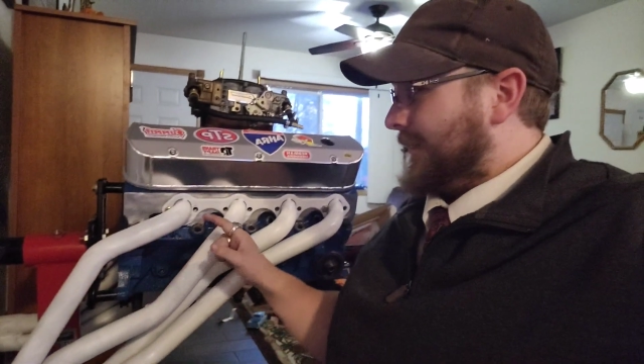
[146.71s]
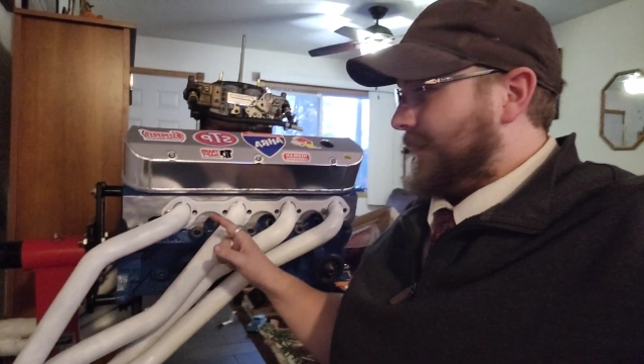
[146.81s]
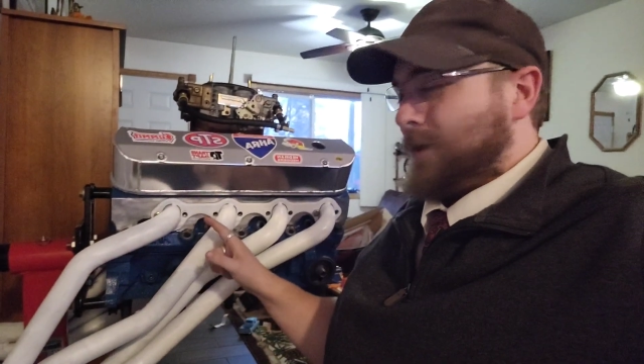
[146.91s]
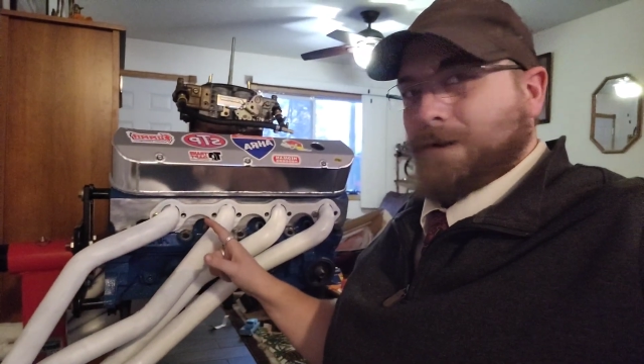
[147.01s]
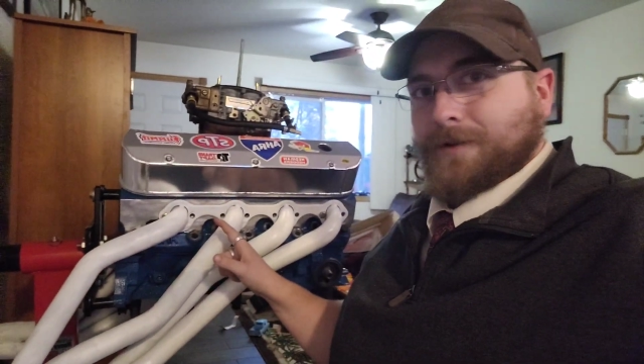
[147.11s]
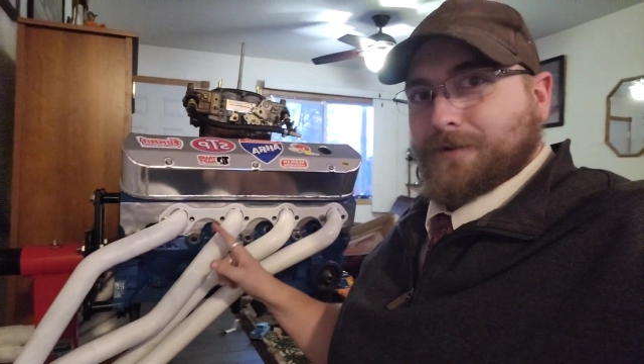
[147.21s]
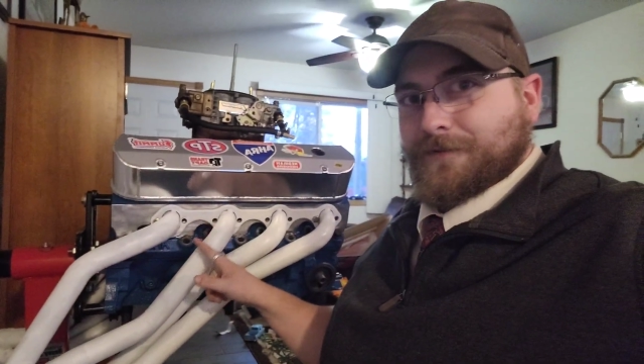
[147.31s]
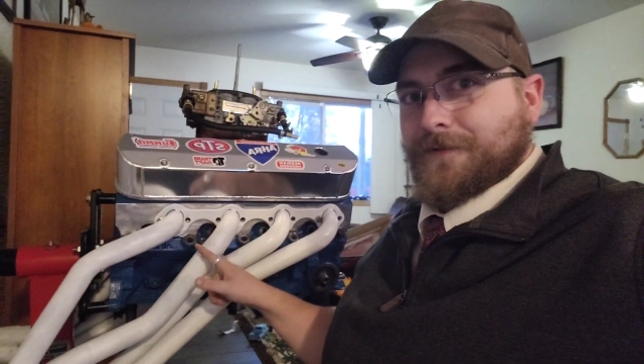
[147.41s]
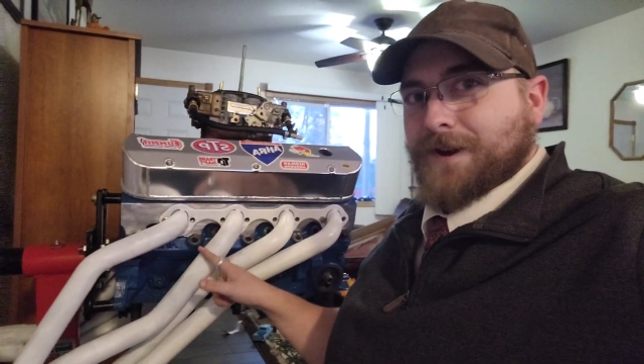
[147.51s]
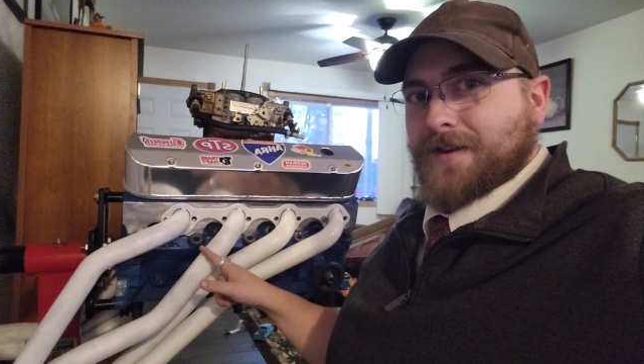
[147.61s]
that way when
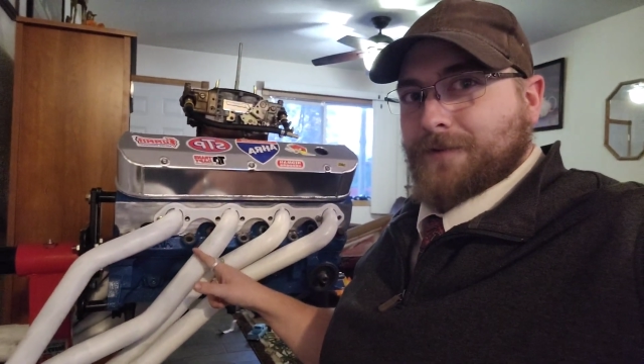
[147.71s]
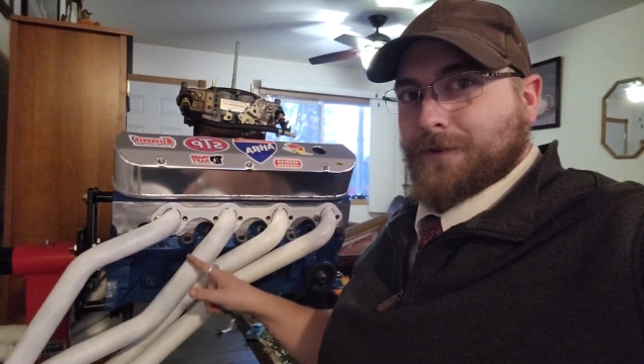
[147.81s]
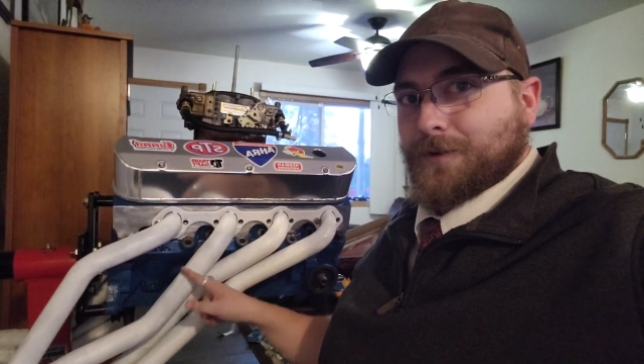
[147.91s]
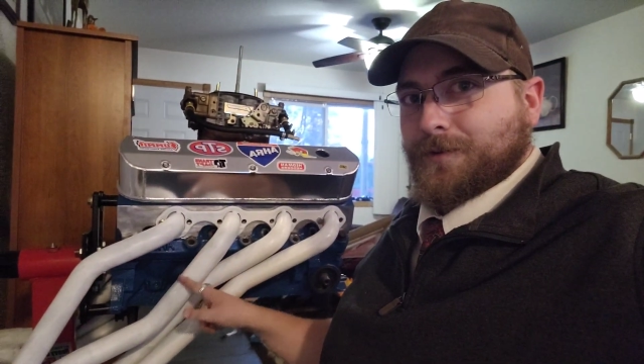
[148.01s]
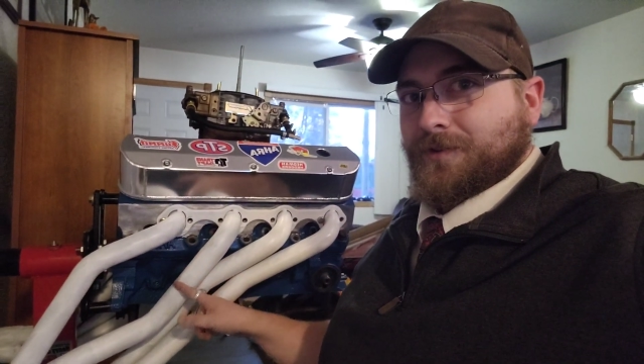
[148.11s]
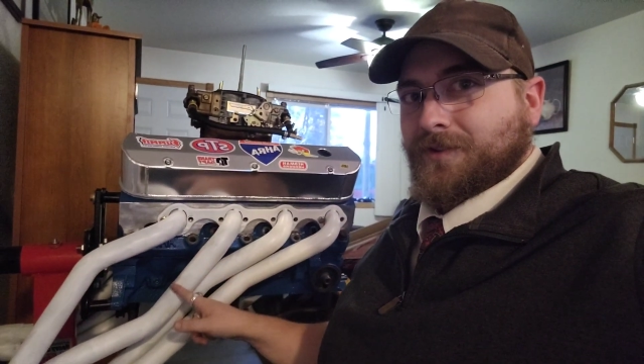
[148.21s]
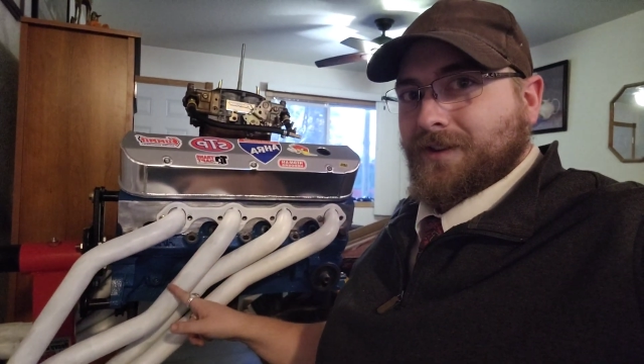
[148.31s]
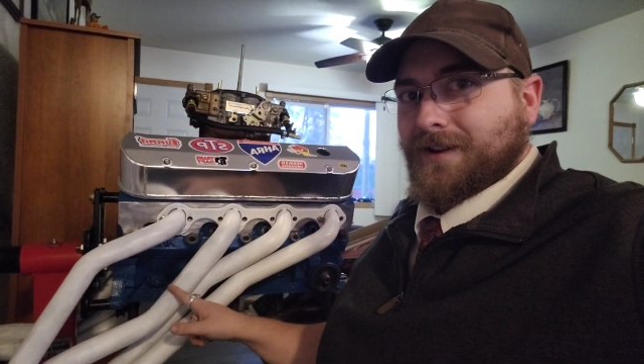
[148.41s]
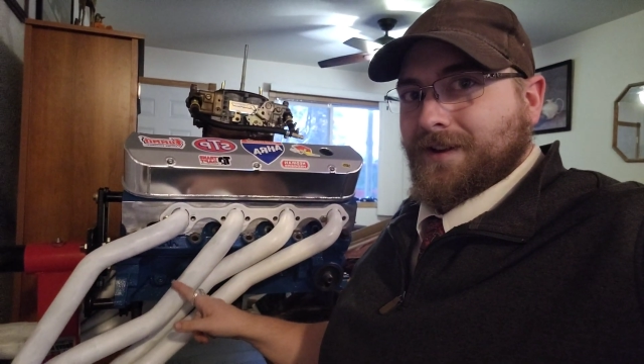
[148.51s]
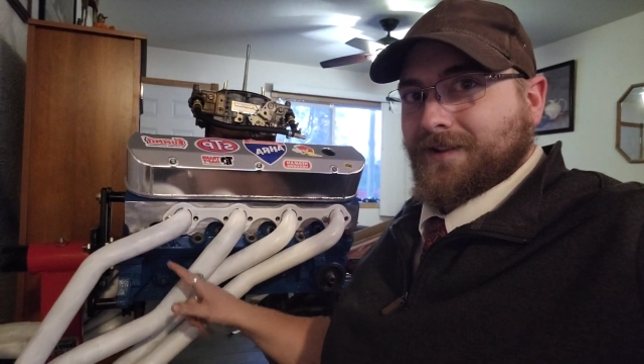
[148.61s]
5 goes,
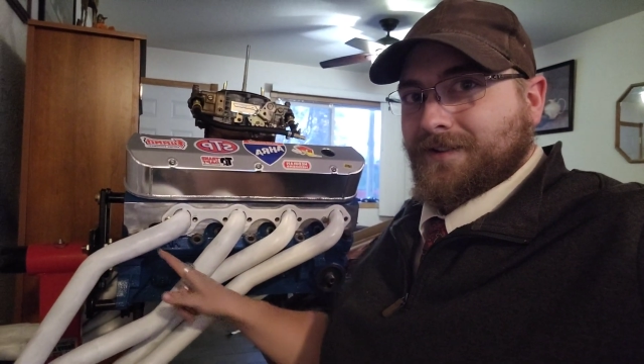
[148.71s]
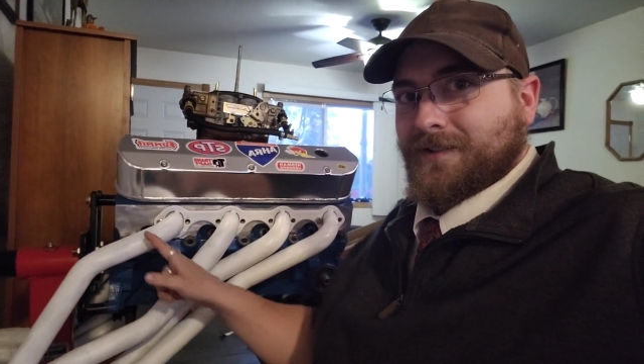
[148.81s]
it has